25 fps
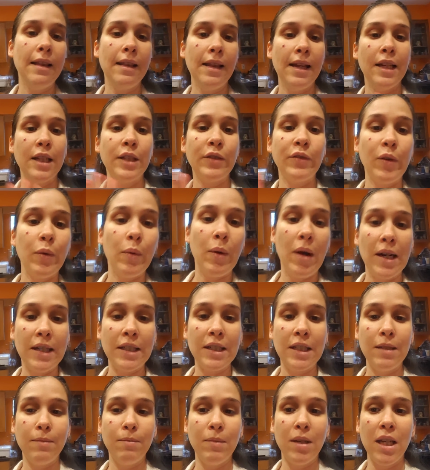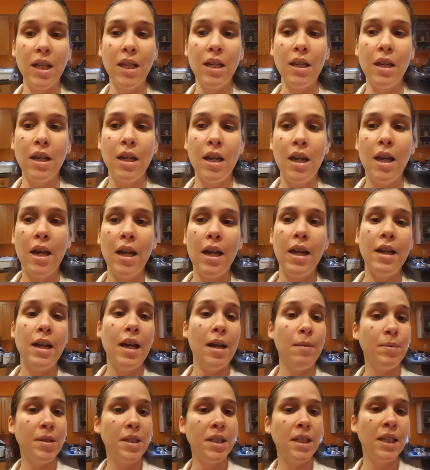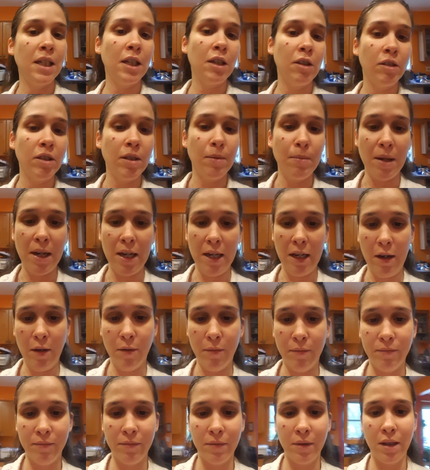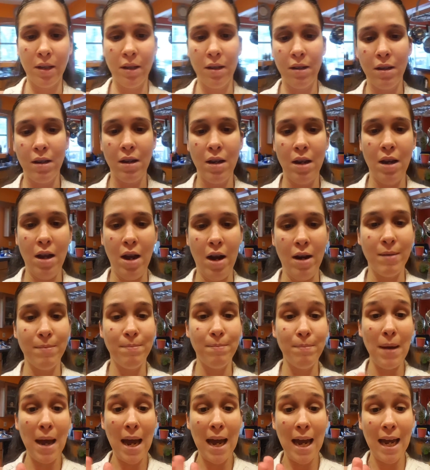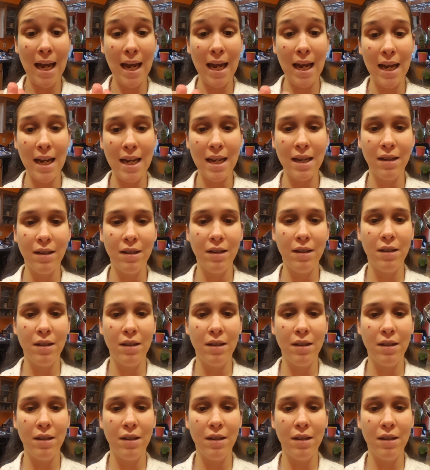Thanks for watching me, and happy Cinco de Mayo. All right, bye.